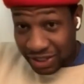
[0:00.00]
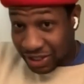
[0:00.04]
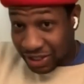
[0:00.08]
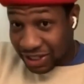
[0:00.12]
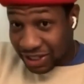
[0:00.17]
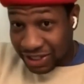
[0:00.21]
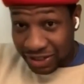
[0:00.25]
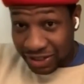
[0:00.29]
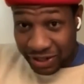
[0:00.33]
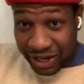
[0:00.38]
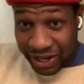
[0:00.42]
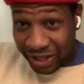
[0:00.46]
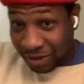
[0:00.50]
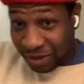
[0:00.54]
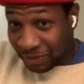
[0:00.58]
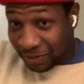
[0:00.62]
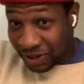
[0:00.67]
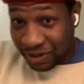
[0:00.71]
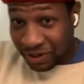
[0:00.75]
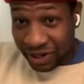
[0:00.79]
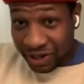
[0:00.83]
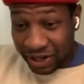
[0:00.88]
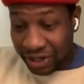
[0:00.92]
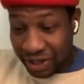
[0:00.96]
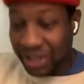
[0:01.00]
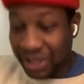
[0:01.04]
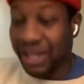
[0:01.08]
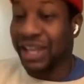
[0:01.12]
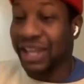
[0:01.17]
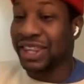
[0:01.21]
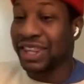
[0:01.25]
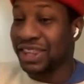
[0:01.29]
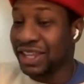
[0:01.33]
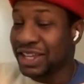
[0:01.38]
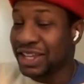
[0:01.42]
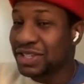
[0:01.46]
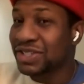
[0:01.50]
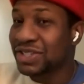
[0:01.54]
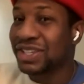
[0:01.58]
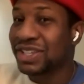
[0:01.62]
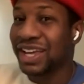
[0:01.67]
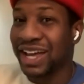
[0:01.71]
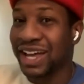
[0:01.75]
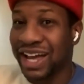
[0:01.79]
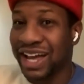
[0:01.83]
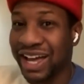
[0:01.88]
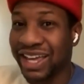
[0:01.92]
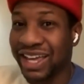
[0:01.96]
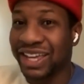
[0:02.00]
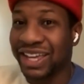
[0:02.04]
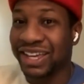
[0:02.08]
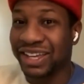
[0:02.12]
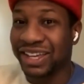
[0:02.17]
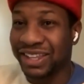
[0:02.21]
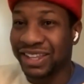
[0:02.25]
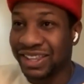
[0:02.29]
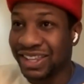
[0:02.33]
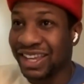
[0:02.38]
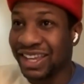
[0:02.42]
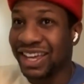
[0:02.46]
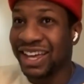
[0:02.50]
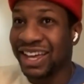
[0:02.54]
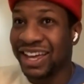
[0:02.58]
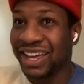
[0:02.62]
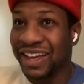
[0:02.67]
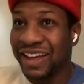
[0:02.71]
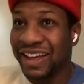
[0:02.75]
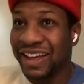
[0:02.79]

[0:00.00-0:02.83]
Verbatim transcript: this little element right, yeah, this I can